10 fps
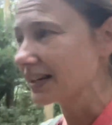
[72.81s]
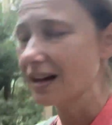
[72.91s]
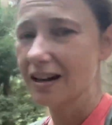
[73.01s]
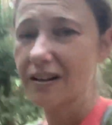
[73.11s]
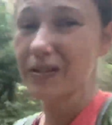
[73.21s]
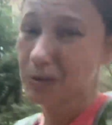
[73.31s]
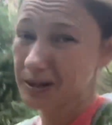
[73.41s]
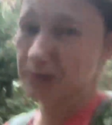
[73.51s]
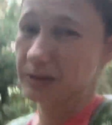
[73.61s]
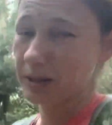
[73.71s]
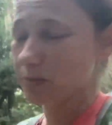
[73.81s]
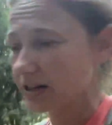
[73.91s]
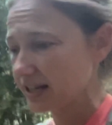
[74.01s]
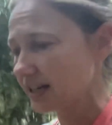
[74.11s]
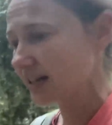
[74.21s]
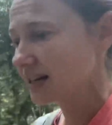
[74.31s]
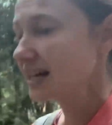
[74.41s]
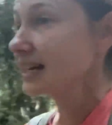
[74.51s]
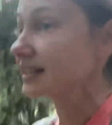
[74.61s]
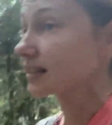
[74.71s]
of, it was really pretty.
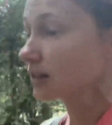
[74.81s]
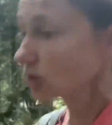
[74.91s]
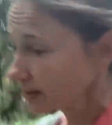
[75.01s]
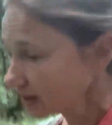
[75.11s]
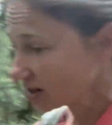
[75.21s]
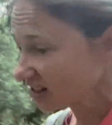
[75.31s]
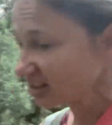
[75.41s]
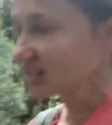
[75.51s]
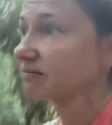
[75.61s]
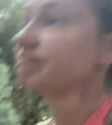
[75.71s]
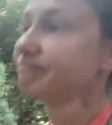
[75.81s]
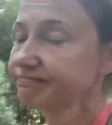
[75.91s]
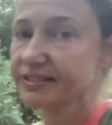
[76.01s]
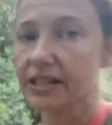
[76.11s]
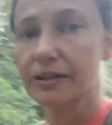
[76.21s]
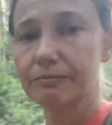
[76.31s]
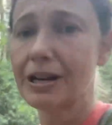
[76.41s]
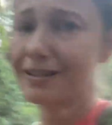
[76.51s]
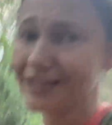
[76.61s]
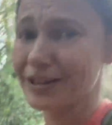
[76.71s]
It's a little bit longer. So
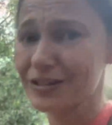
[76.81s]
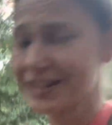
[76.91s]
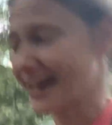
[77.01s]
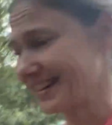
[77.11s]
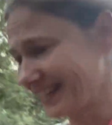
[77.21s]
there's that.